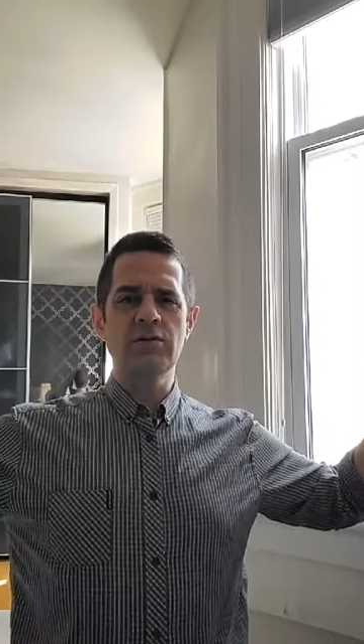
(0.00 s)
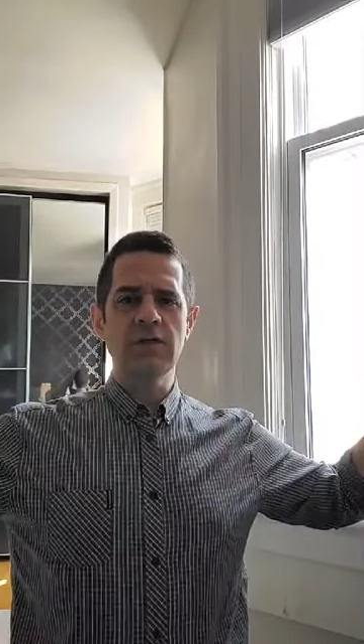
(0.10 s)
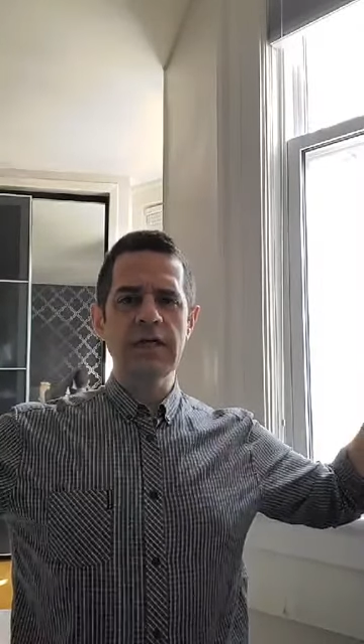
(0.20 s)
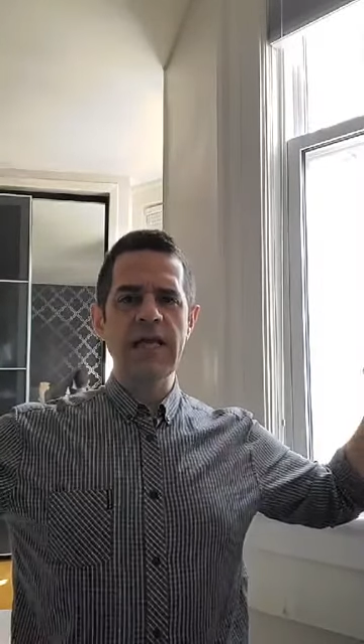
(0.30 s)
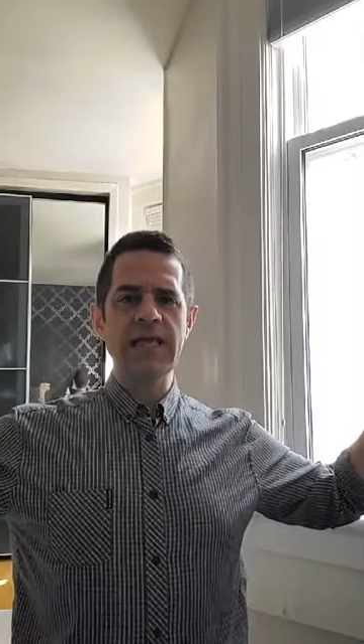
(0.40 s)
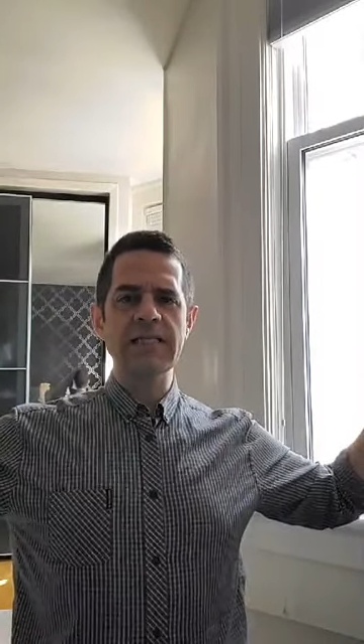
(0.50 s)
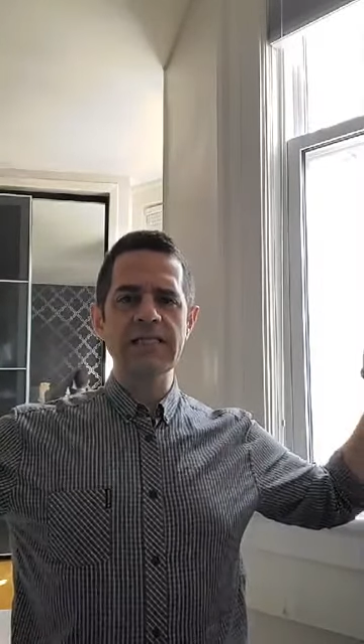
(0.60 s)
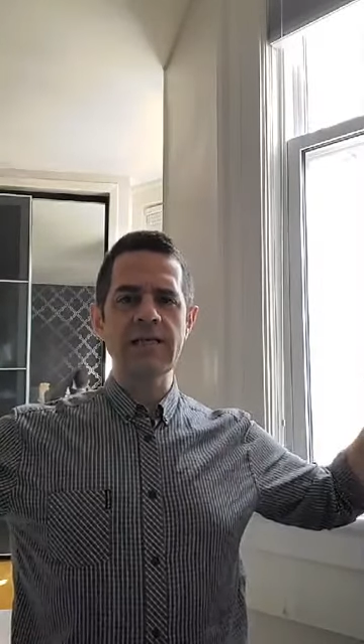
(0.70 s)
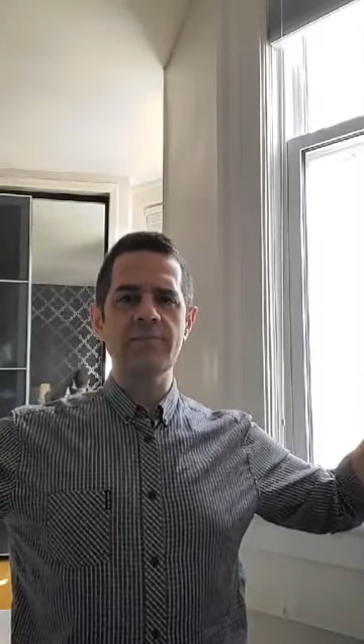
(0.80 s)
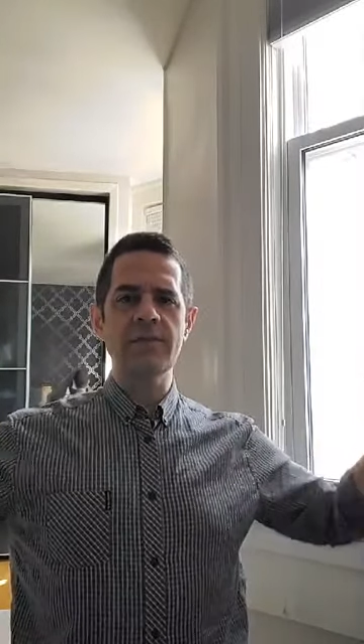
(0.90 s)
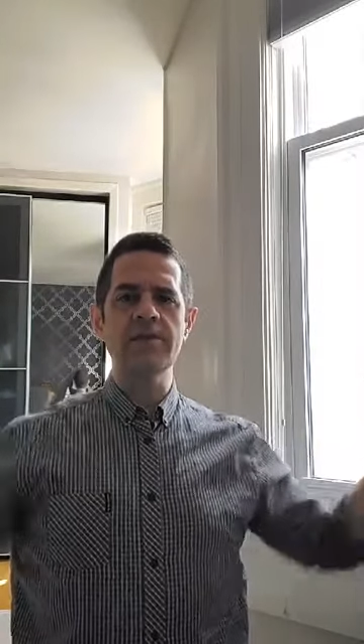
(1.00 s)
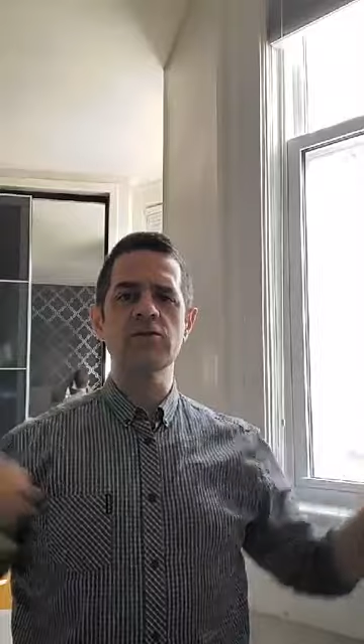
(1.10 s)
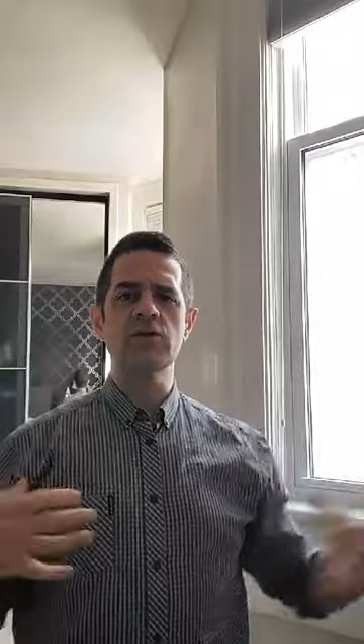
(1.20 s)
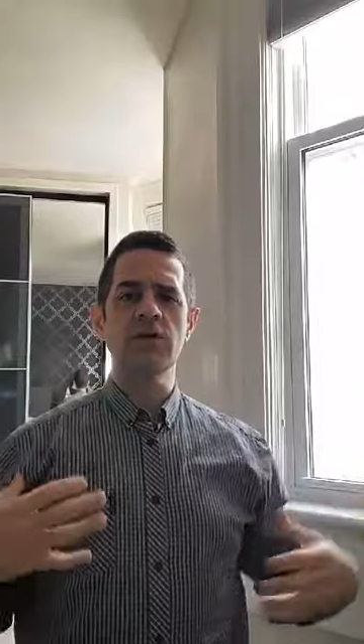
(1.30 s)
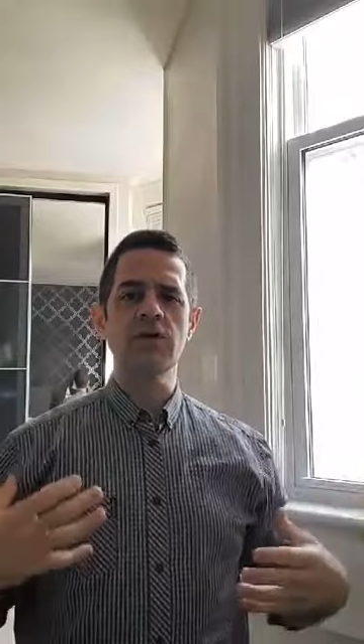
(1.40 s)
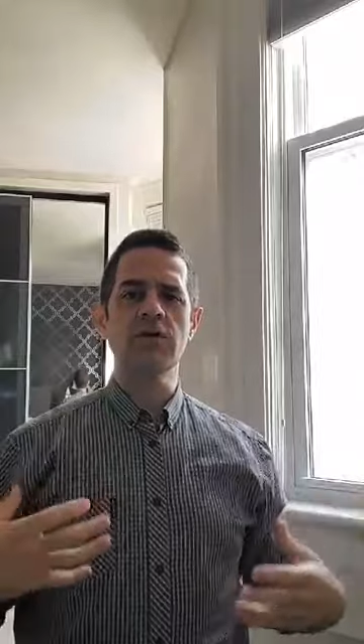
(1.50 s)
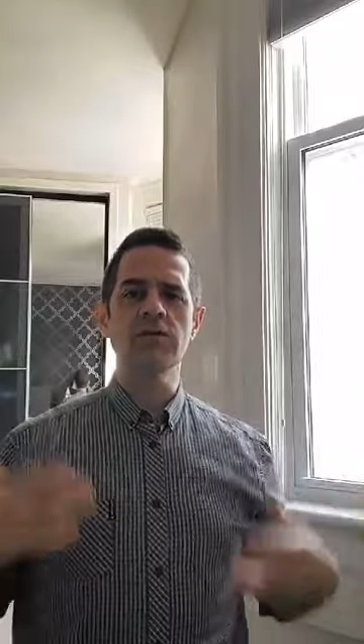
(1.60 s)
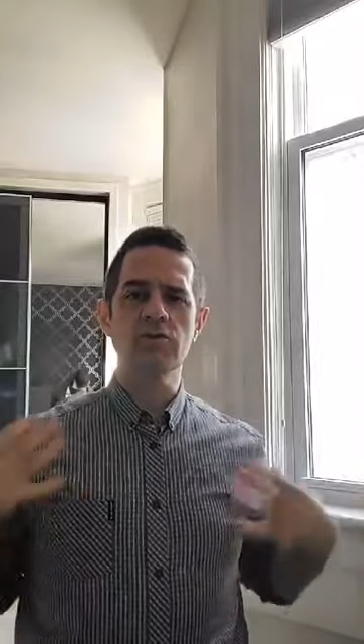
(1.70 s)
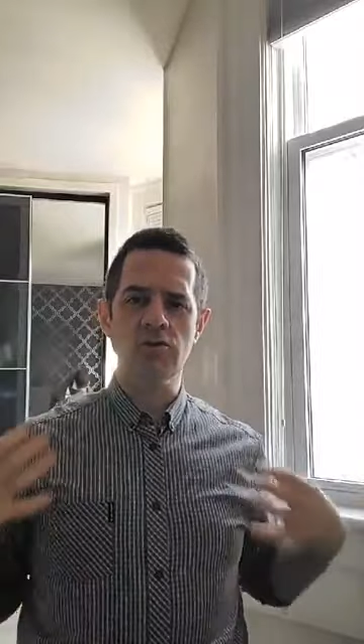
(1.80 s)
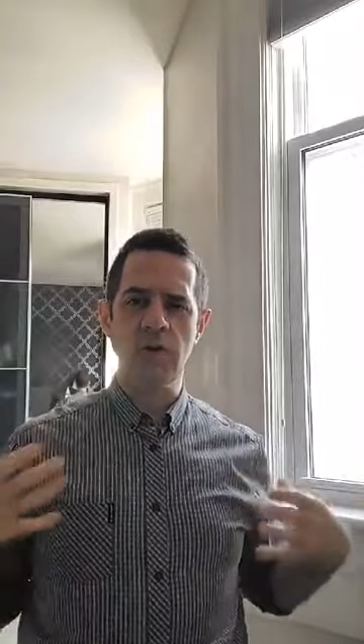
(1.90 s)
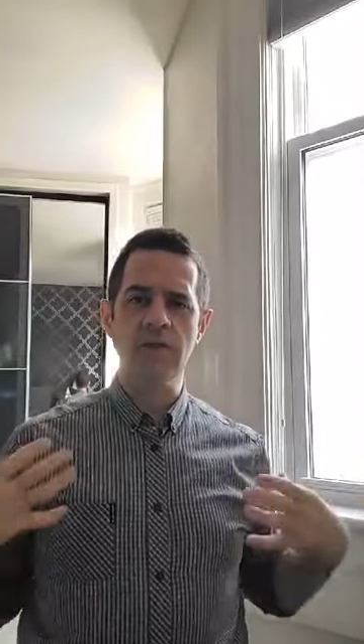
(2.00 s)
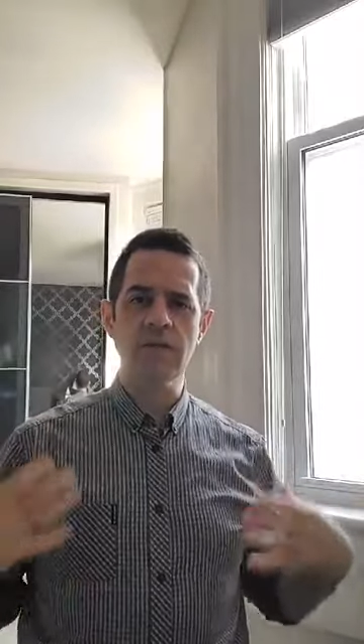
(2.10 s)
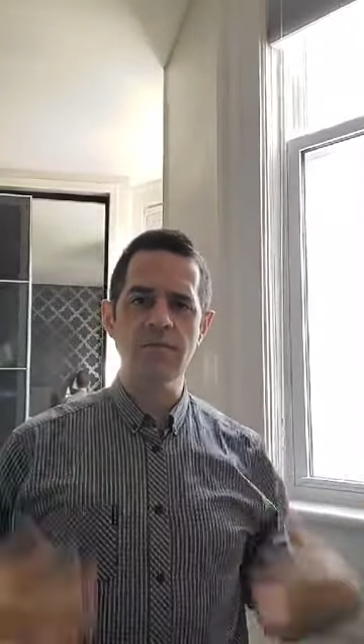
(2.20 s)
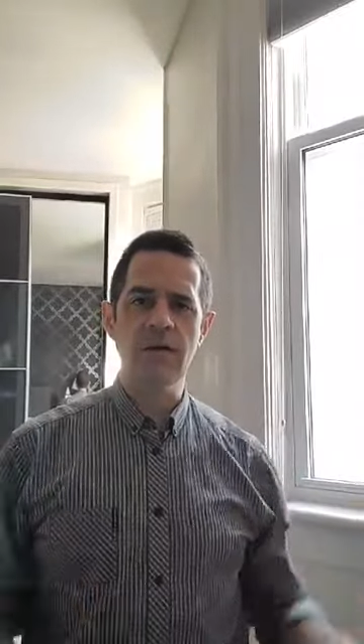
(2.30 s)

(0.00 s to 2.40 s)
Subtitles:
against something so that you can strengthen the